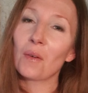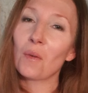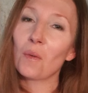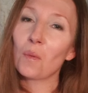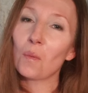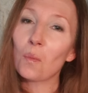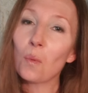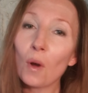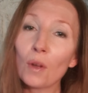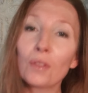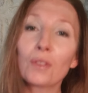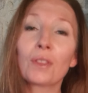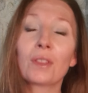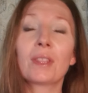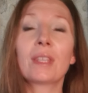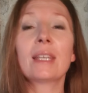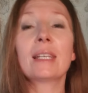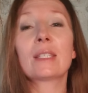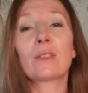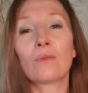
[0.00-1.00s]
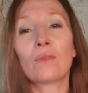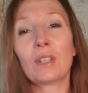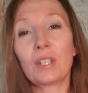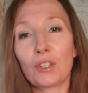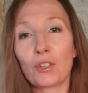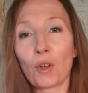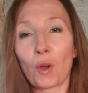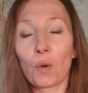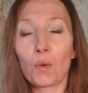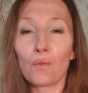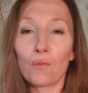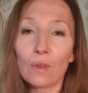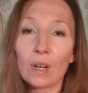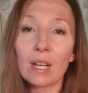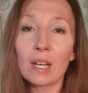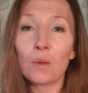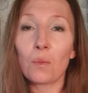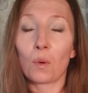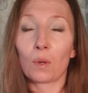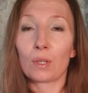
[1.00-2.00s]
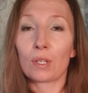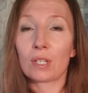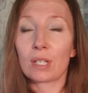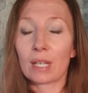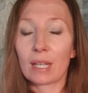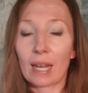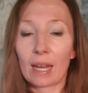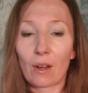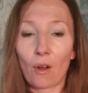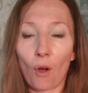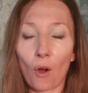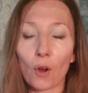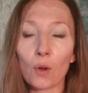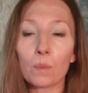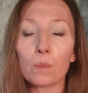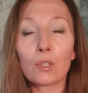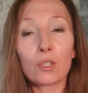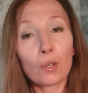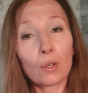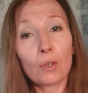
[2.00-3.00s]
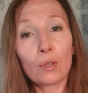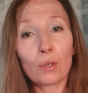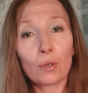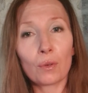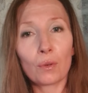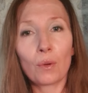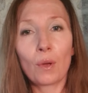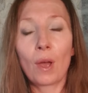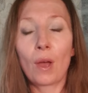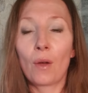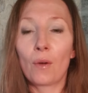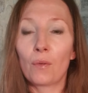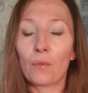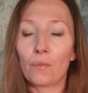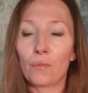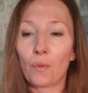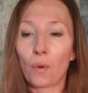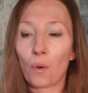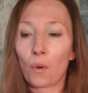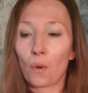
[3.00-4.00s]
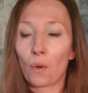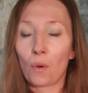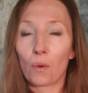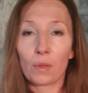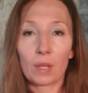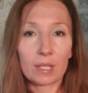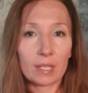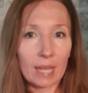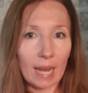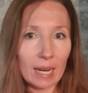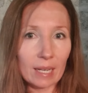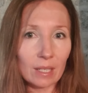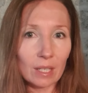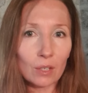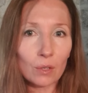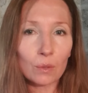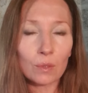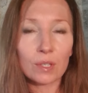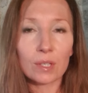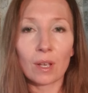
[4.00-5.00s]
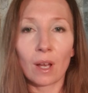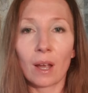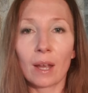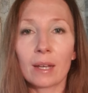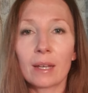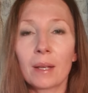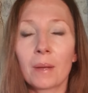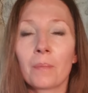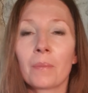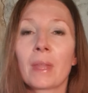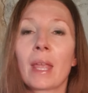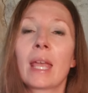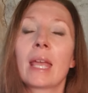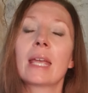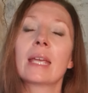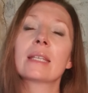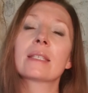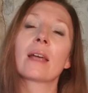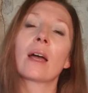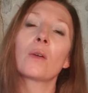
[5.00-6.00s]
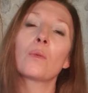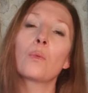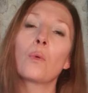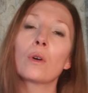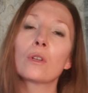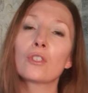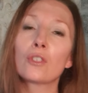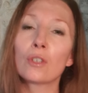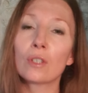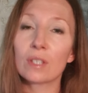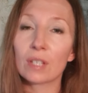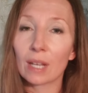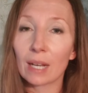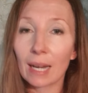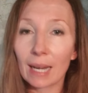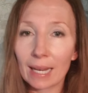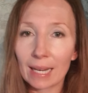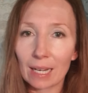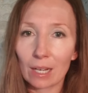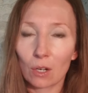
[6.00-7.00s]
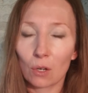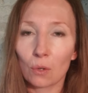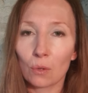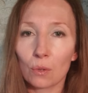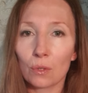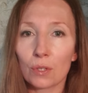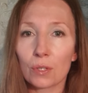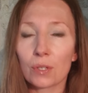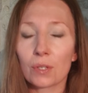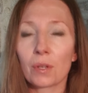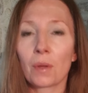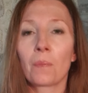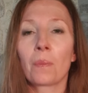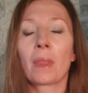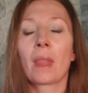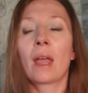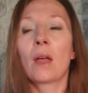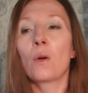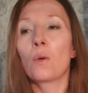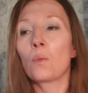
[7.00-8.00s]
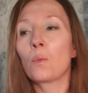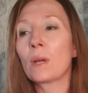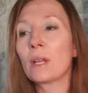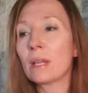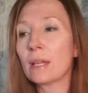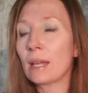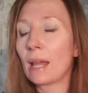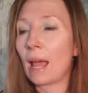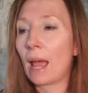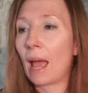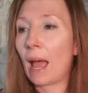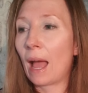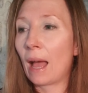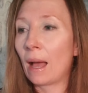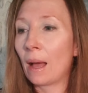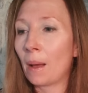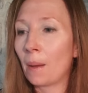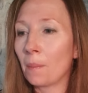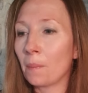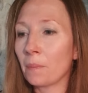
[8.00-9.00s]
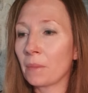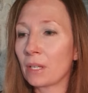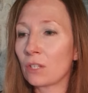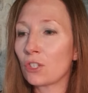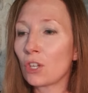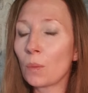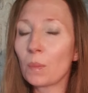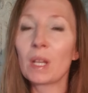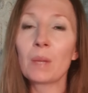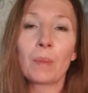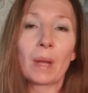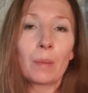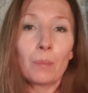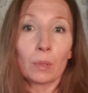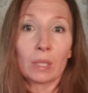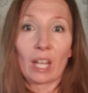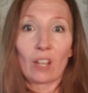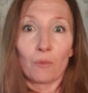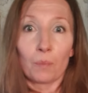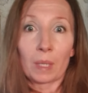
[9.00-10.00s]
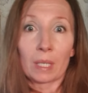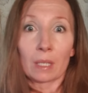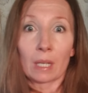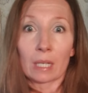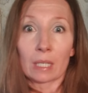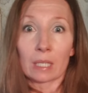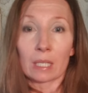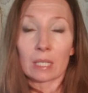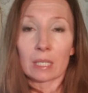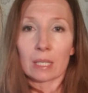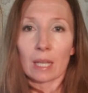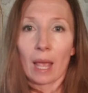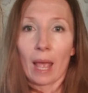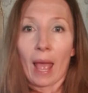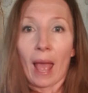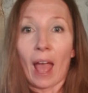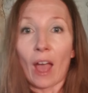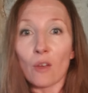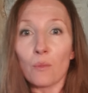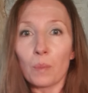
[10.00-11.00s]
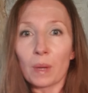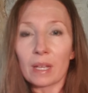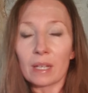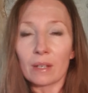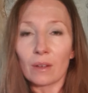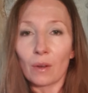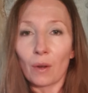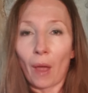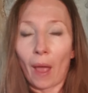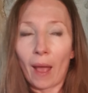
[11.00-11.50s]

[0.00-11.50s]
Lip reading: What this video really wants to get home to you for the technical side is I want you to let loose. So many people have been like this, have been